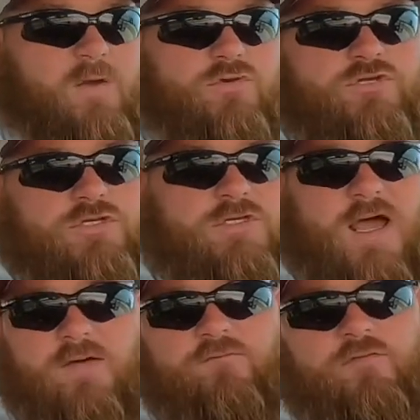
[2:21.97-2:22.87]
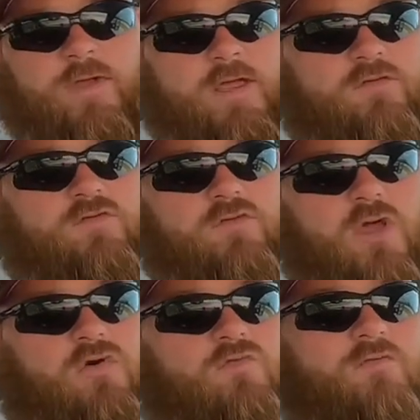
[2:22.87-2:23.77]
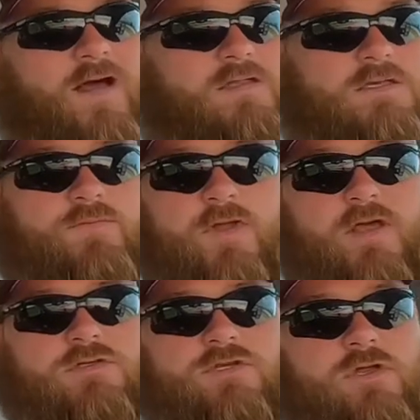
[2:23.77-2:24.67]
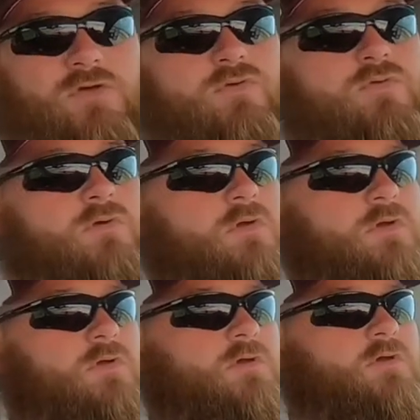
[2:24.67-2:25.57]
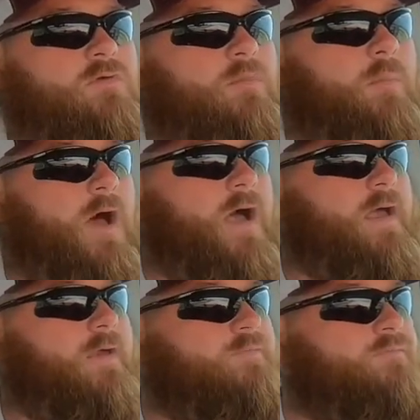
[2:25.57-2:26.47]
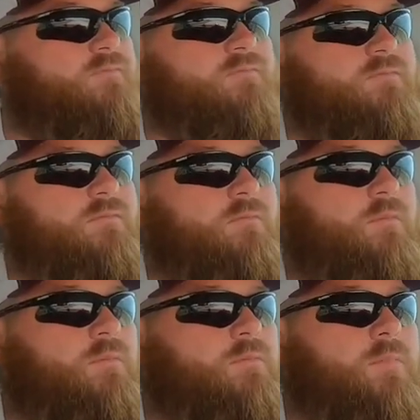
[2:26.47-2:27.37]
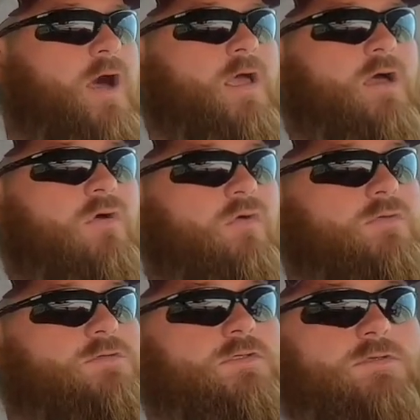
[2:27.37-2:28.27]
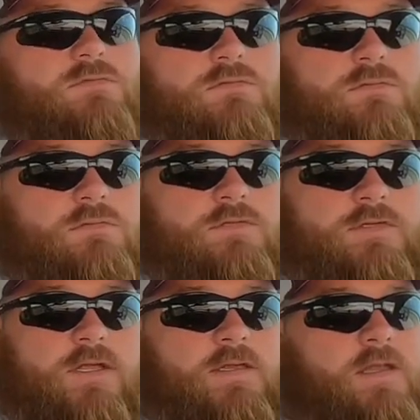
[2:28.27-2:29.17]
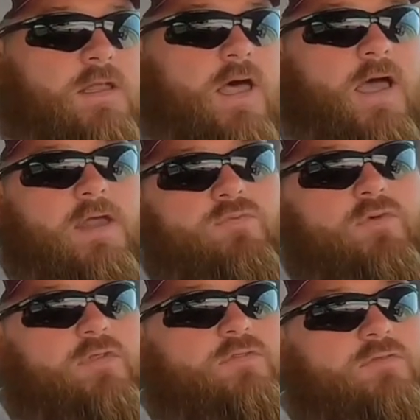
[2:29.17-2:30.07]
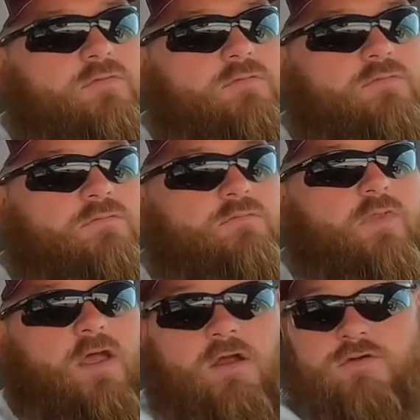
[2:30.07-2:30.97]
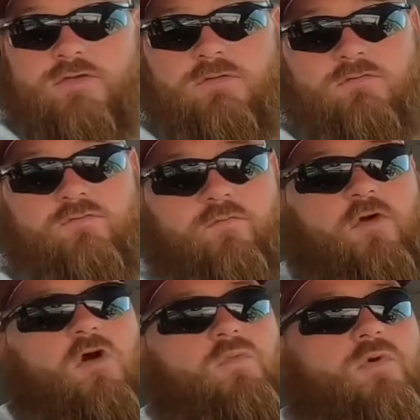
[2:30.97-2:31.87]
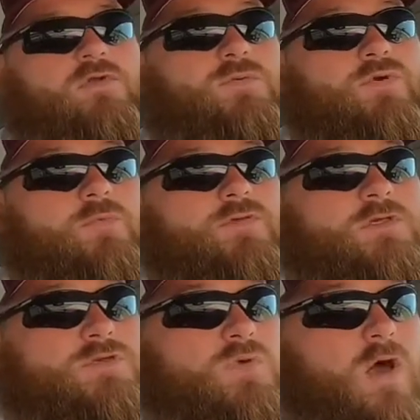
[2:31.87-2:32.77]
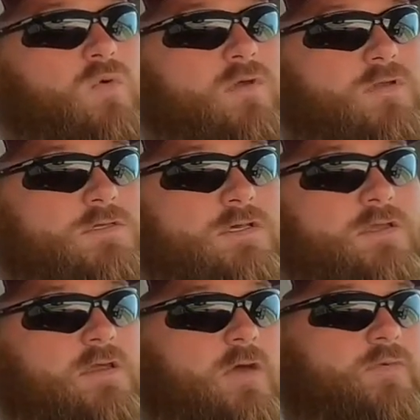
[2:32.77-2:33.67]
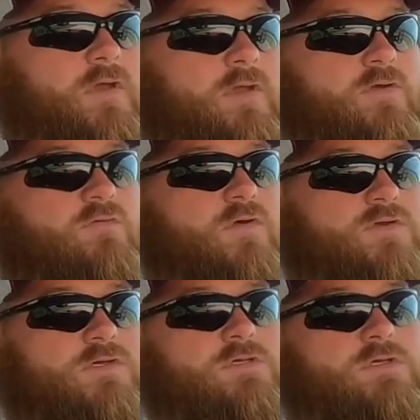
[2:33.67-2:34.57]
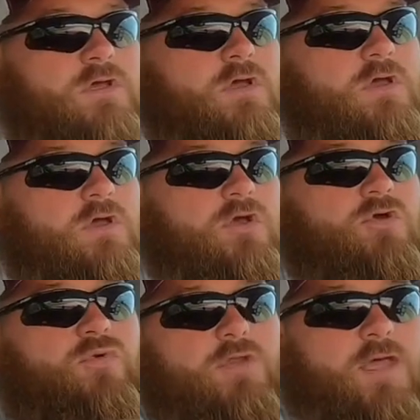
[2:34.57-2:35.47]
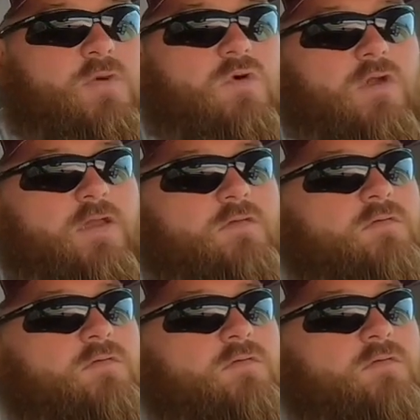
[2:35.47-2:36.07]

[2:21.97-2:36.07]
just time for me to go find something else to do. My goals didn't align with theirs for all points and purposes. What I wanted to see the company do versus what they wanted